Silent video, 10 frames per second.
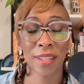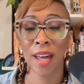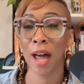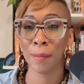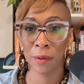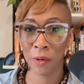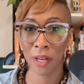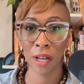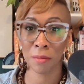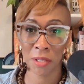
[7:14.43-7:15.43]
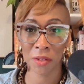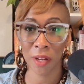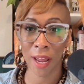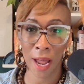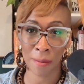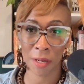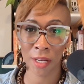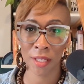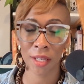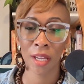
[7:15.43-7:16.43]
common when it comes to
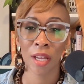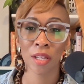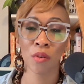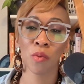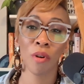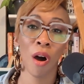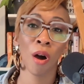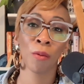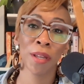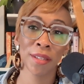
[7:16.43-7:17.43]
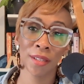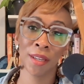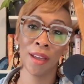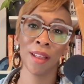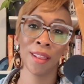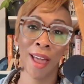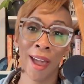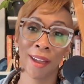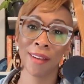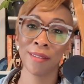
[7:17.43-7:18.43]
unhappiness, you will always see a
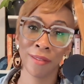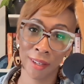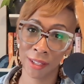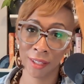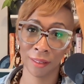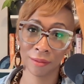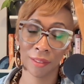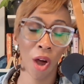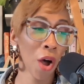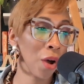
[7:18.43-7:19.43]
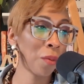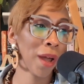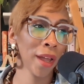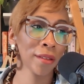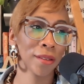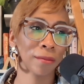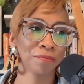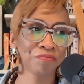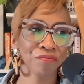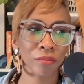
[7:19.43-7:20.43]
lack of vision. Always.
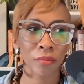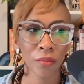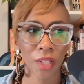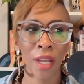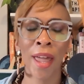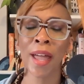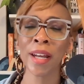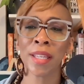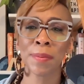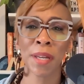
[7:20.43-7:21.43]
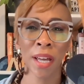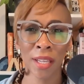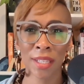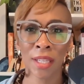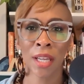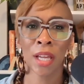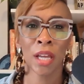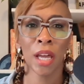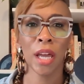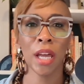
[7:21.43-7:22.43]
And it's because
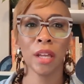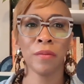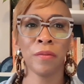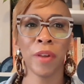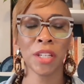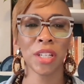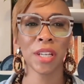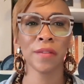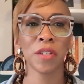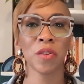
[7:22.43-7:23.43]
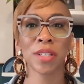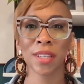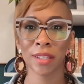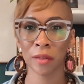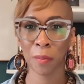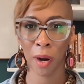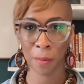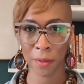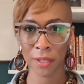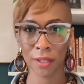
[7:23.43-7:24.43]
vision gives you a sense of
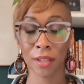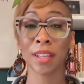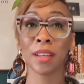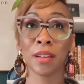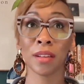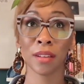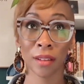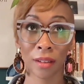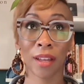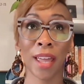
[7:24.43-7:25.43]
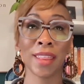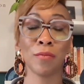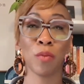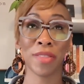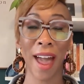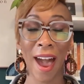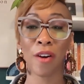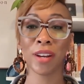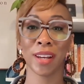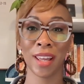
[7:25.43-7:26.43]
purpose. And
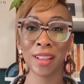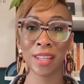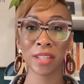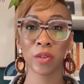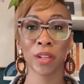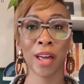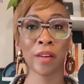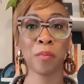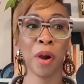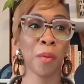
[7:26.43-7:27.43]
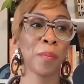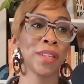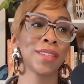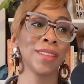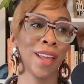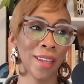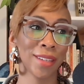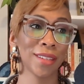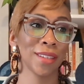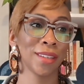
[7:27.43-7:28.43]
without it, it leads to a lot of
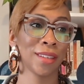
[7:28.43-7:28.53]
purposelessness.